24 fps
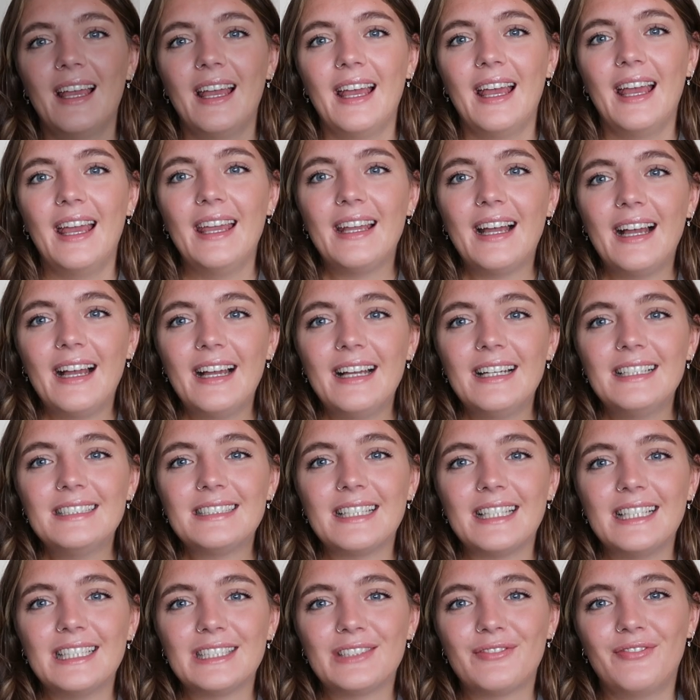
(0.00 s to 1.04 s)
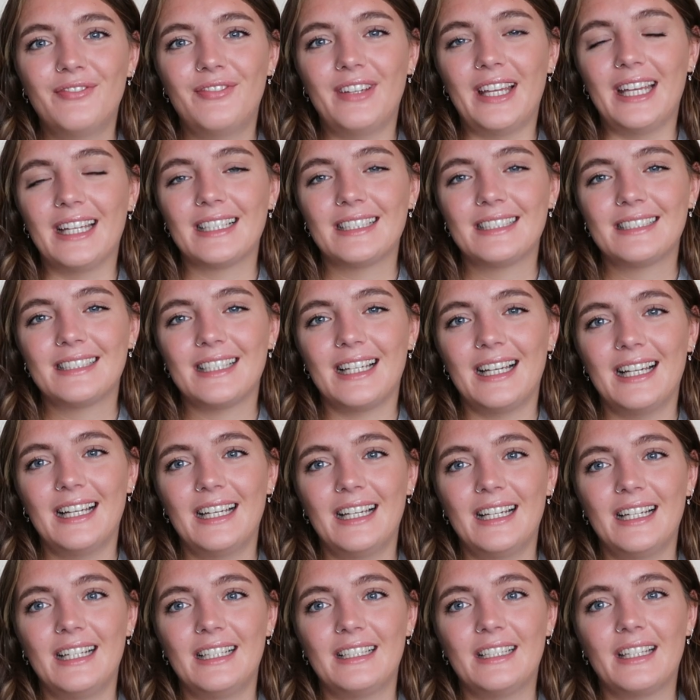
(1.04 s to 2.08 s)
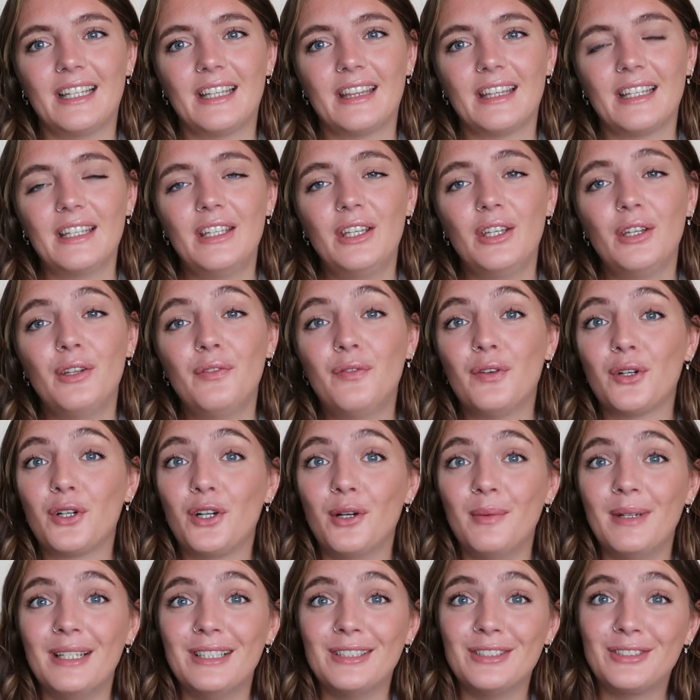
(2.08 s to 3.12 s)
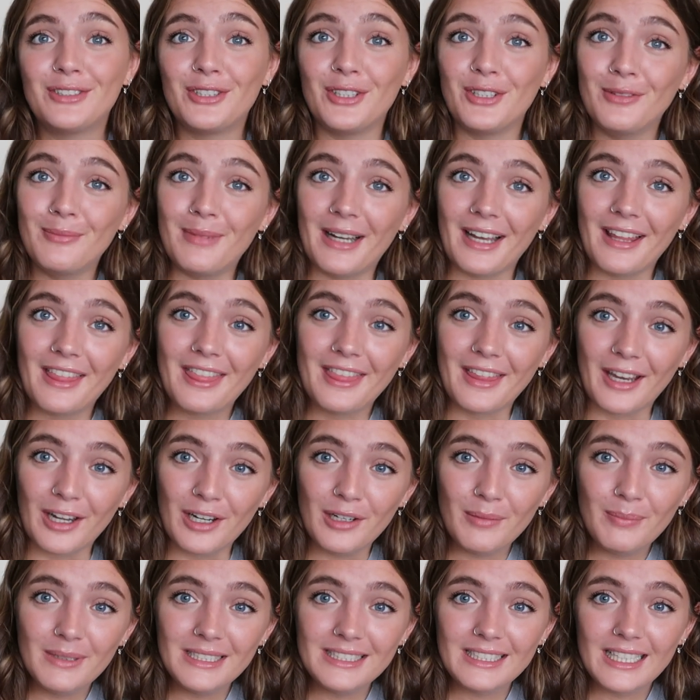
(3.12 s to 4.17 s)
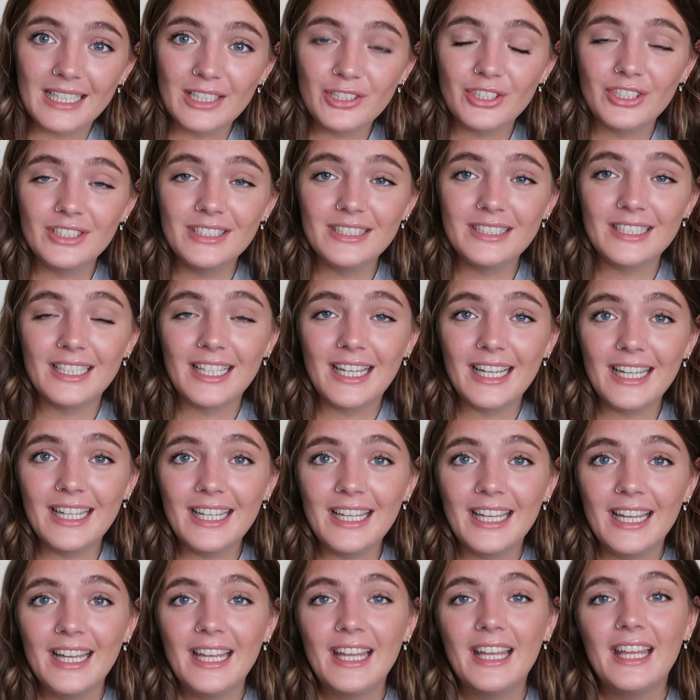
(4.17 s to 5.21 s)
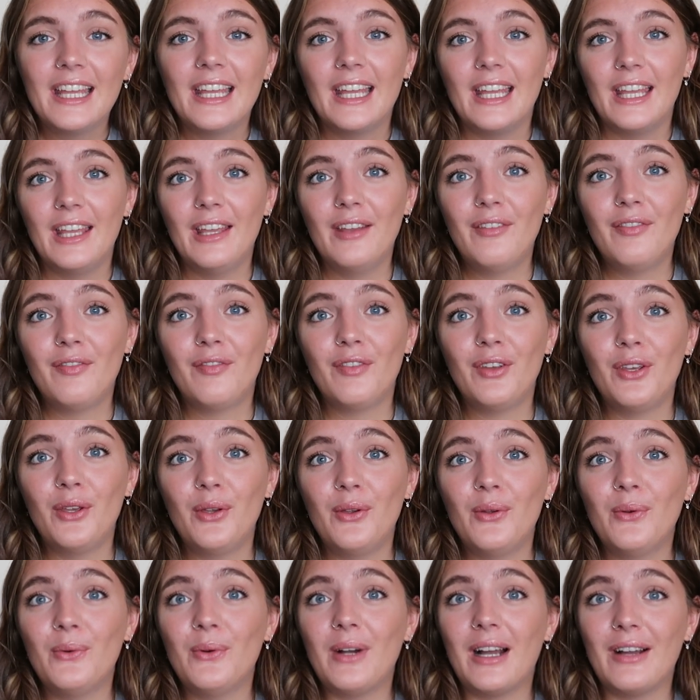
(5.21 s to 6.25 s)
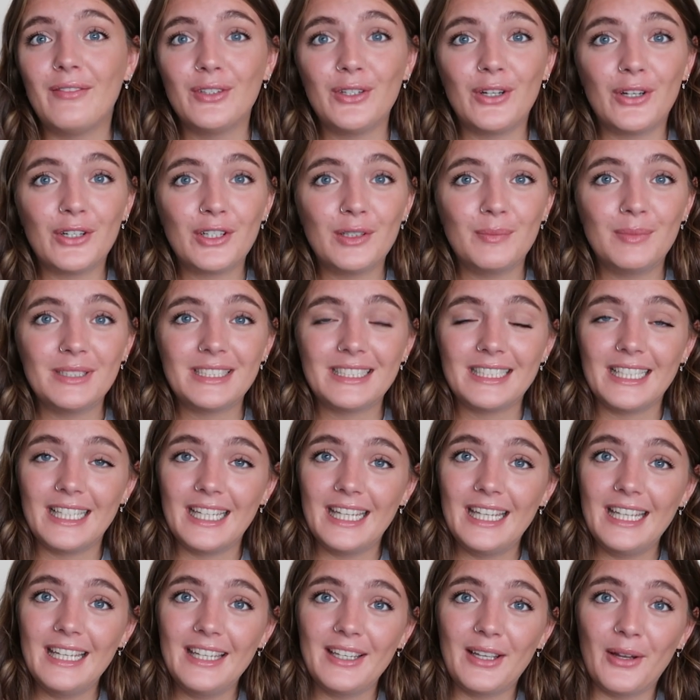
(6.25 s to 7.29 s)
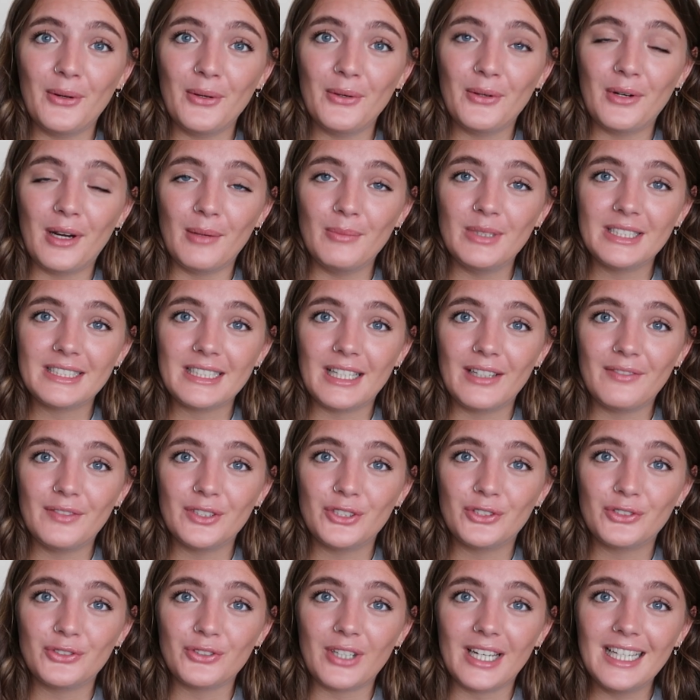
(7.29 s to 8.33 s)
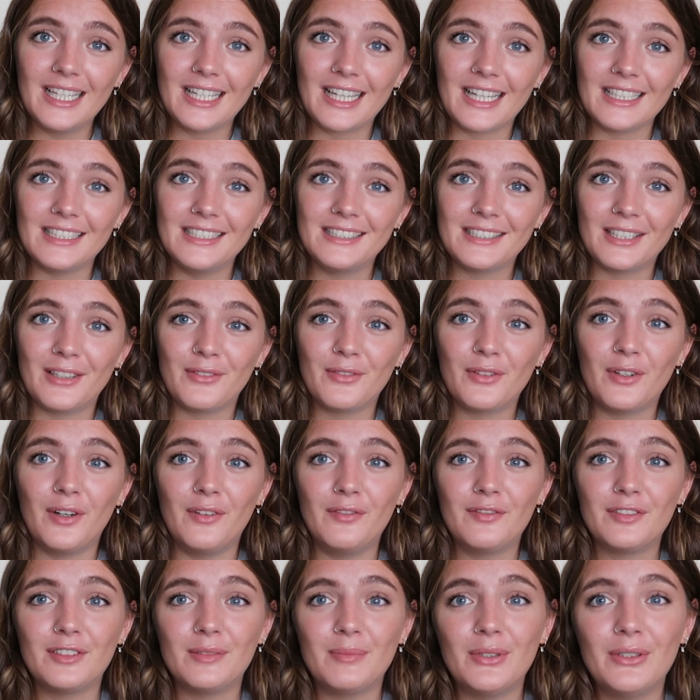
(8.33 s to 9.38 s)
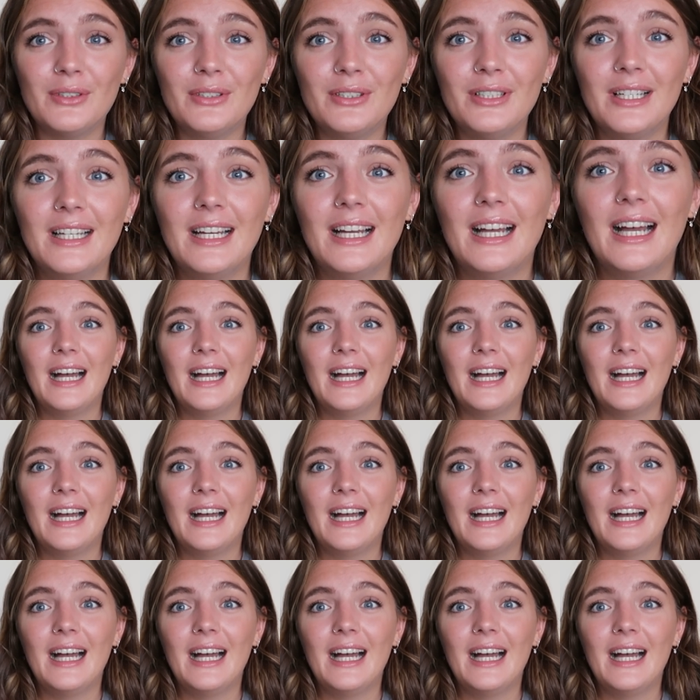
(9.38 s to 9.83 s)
Hey guys, it's Vicx and thank you for coming to my therapy session today. If you haven't got a cup of tea, go and grab yourself a drink, get yourself comfortable.